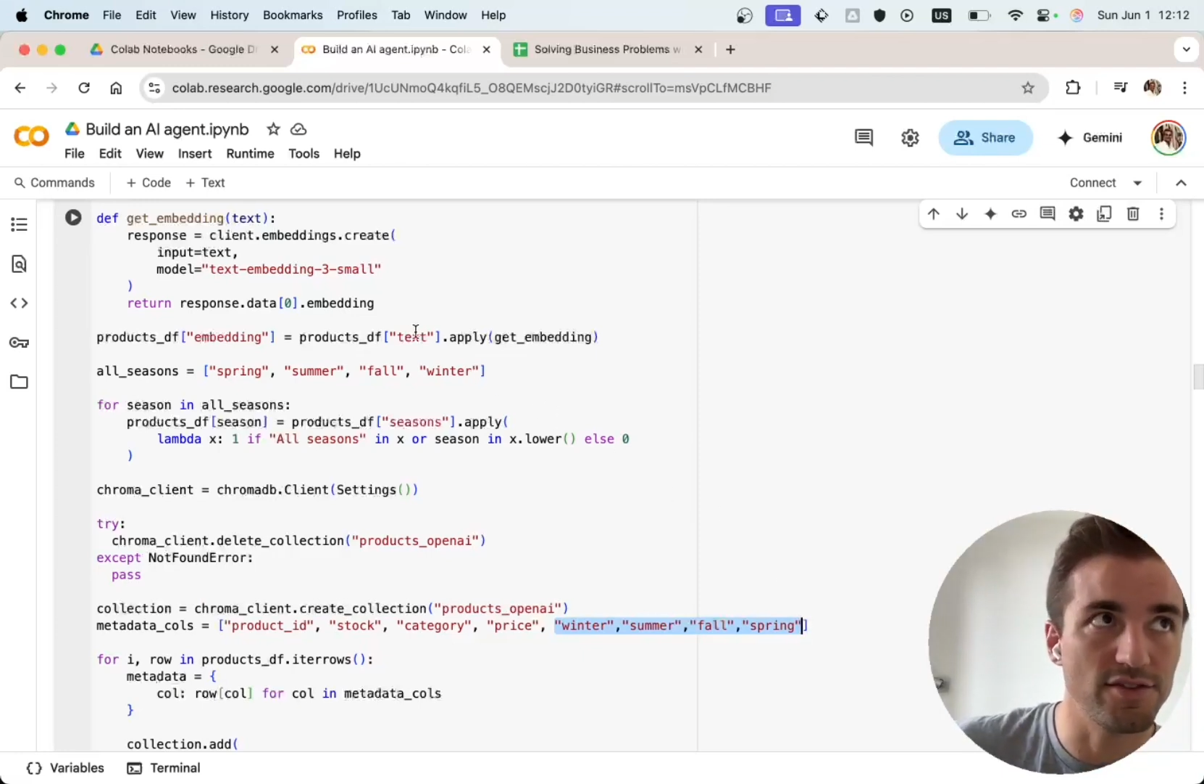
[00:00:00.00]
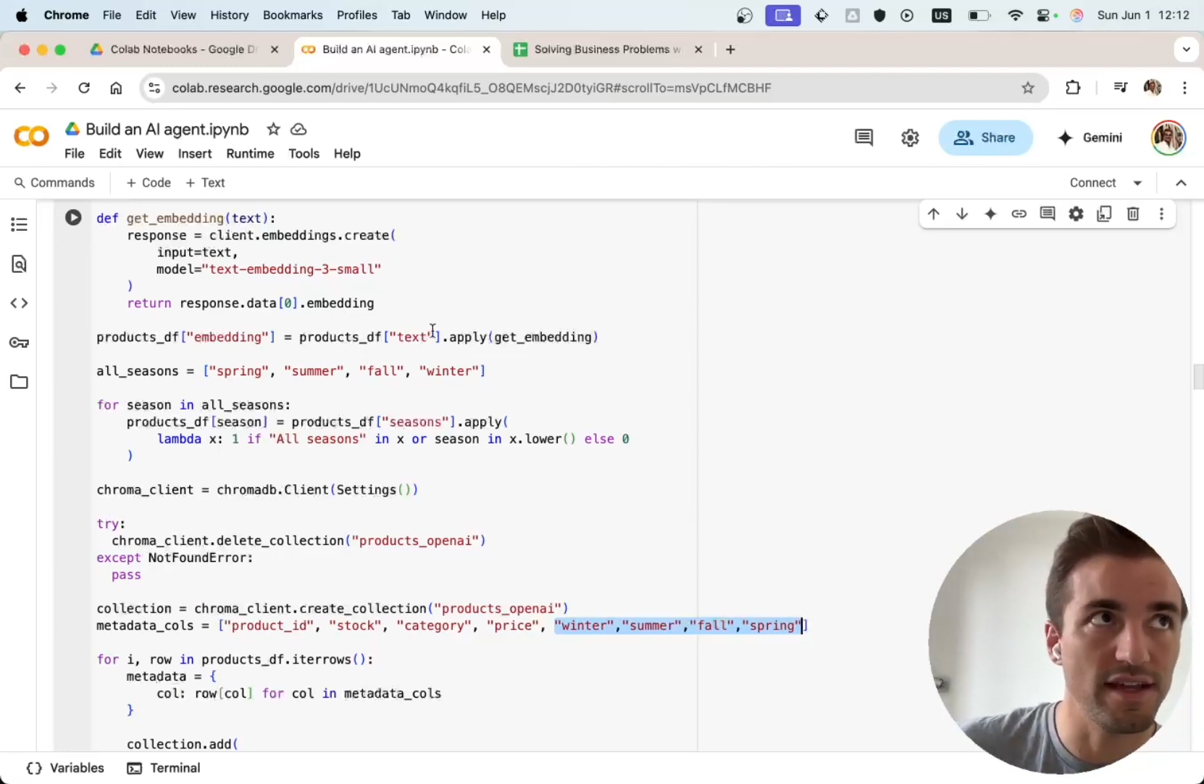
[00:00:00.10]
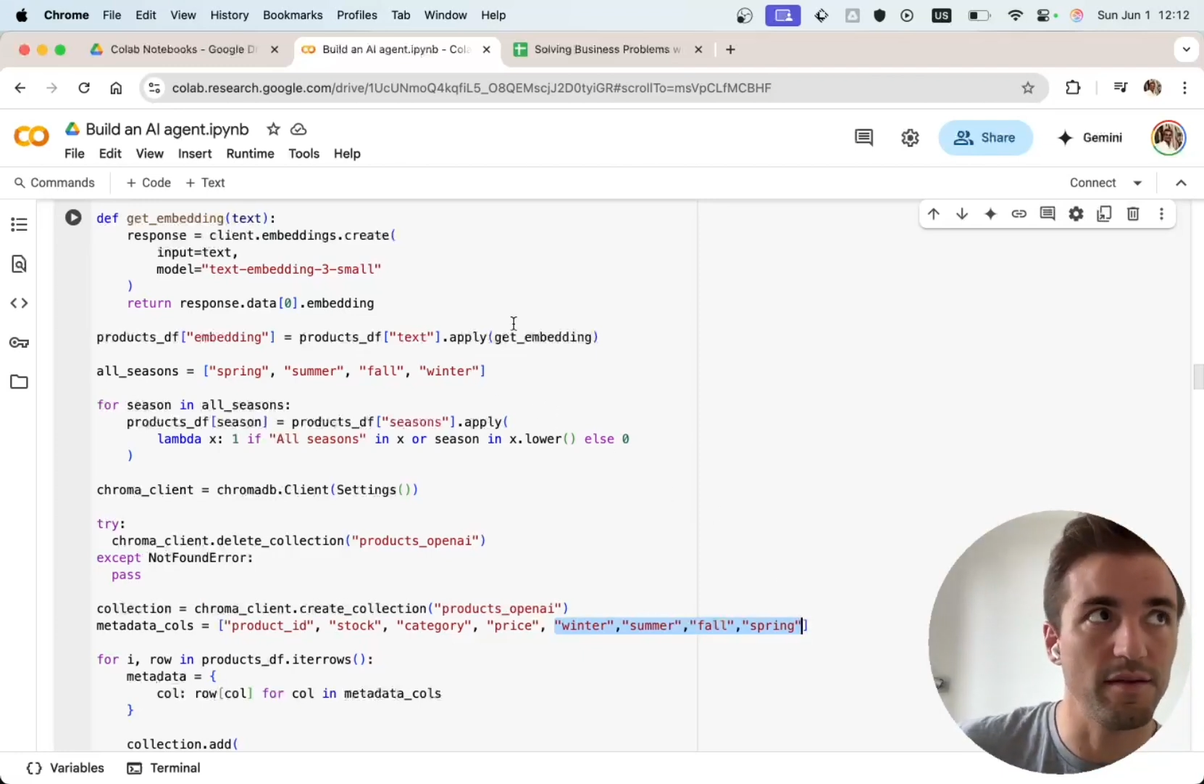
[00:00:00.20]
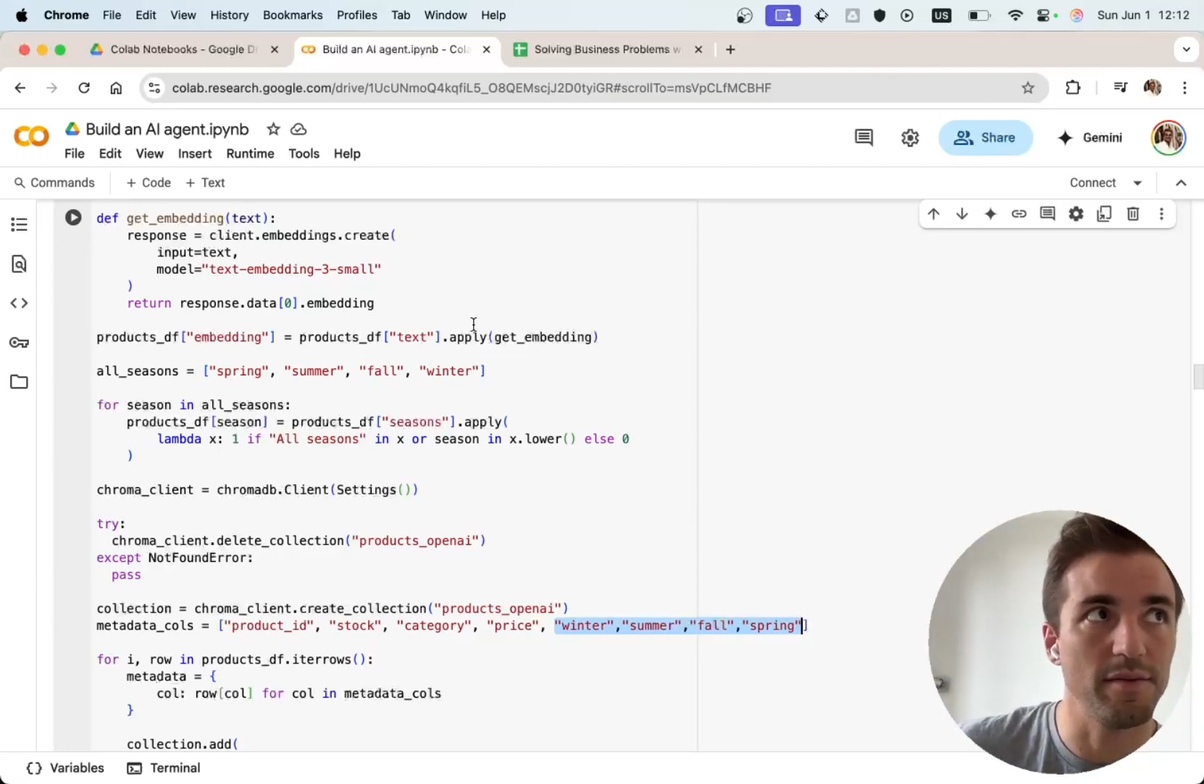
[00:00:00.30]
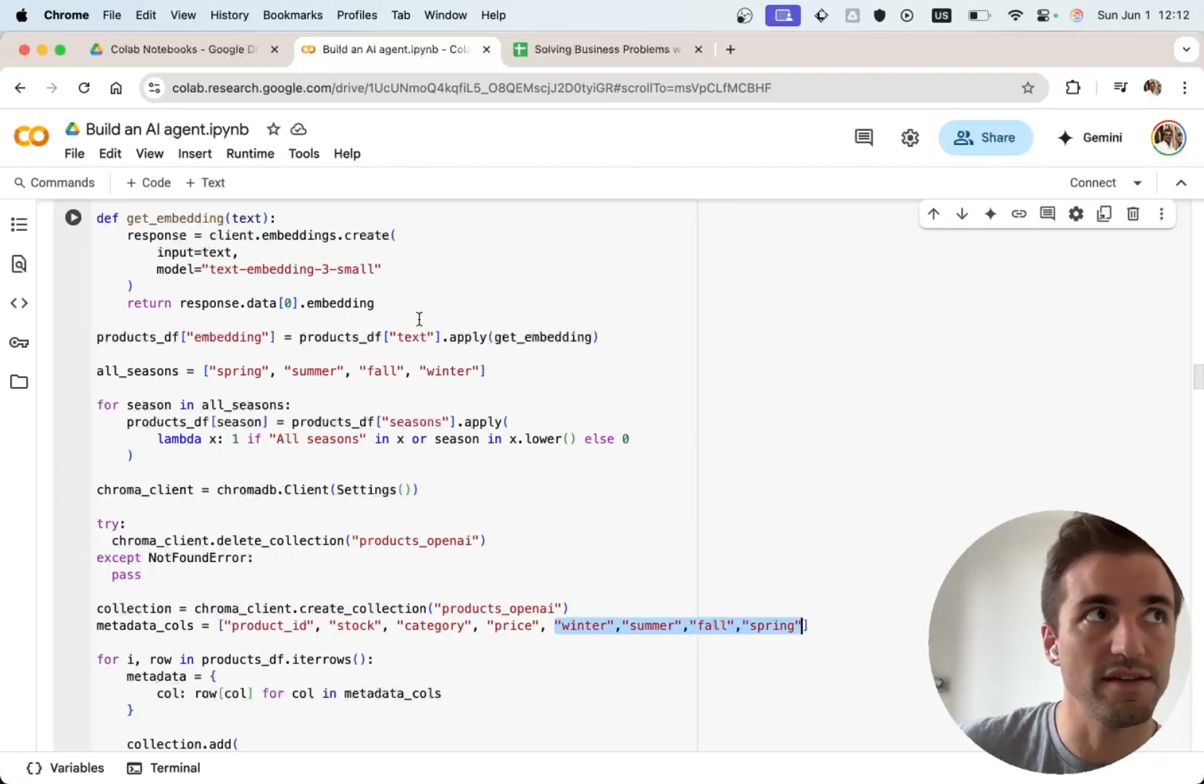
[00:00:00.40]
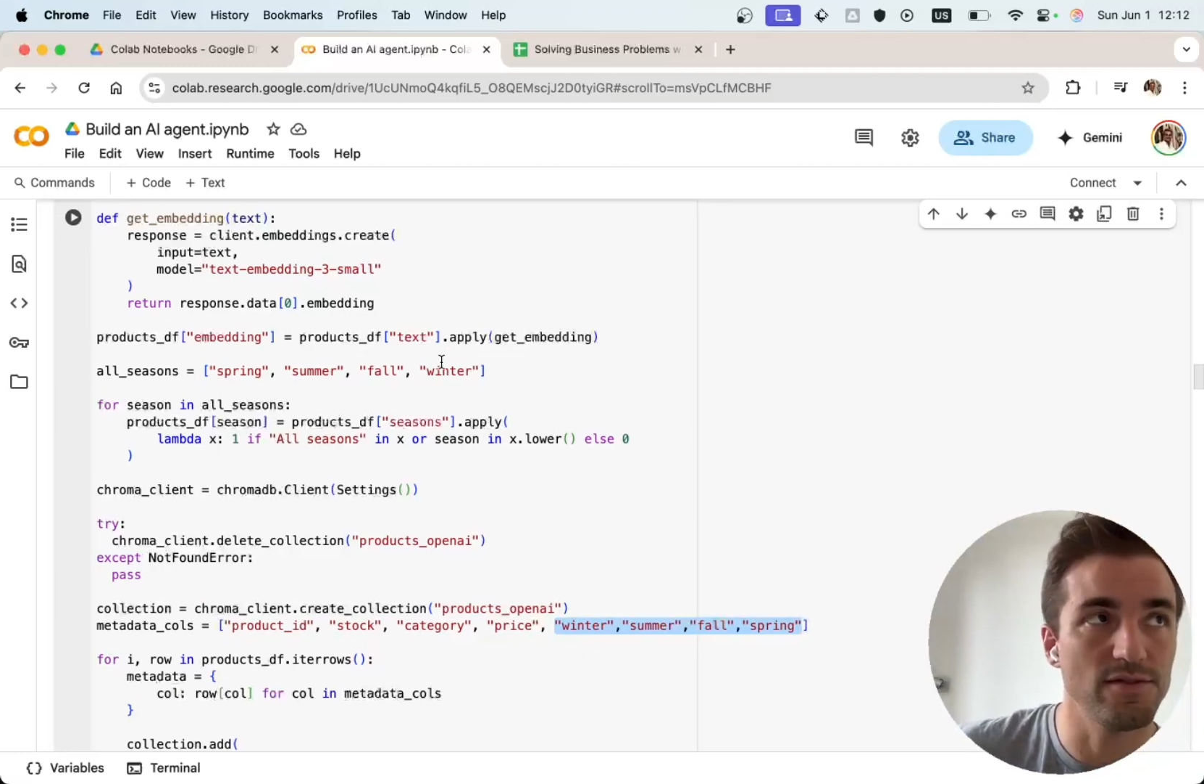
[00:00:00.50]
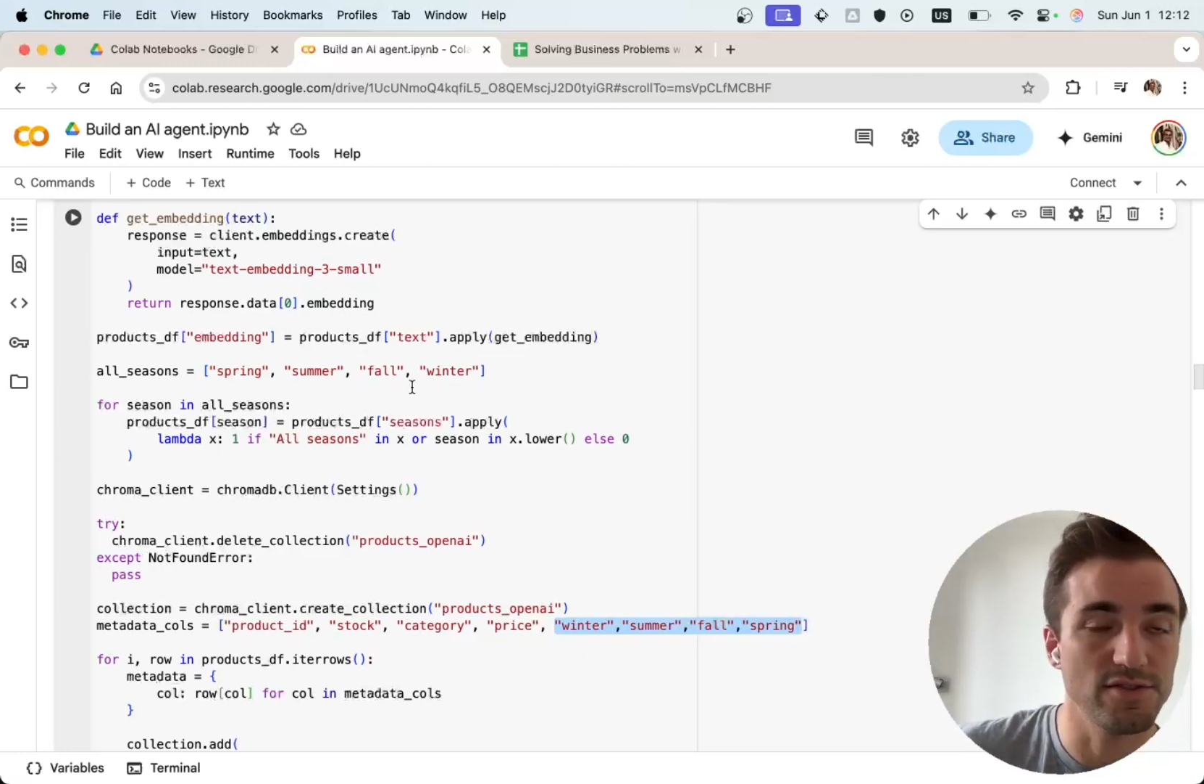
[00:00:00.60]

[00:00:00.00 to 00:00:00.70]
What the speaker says: database